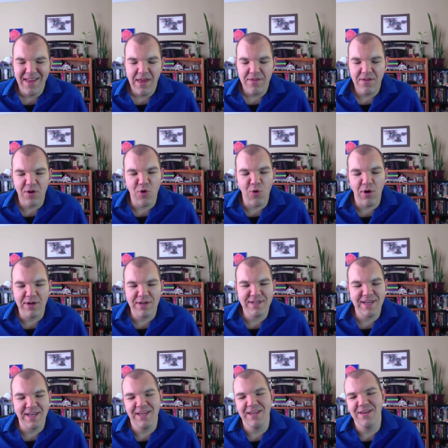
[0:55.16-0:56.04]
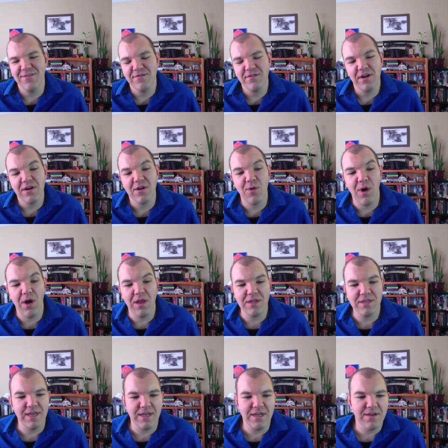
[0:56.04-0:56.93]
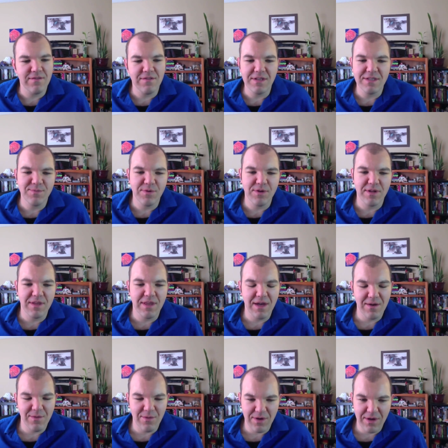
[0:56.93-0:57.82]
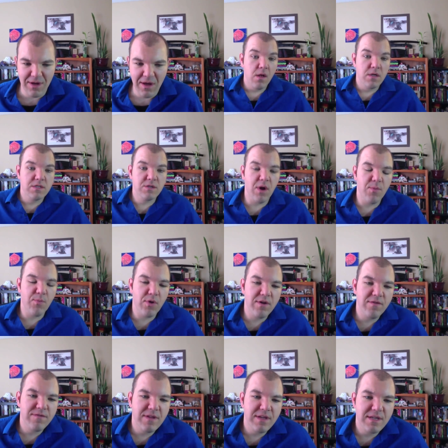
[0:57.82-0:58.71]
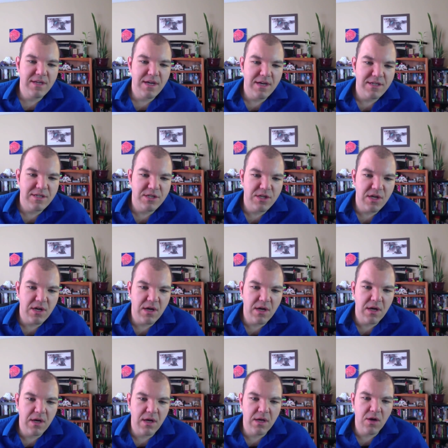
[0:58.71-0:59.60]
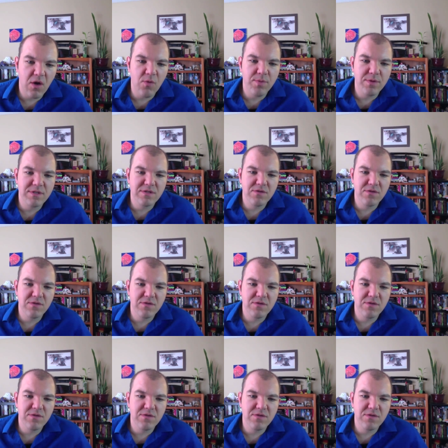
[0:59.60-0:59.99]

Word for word: they're quantitative, not qualitative. Let's put it that way. So I briefly touched on open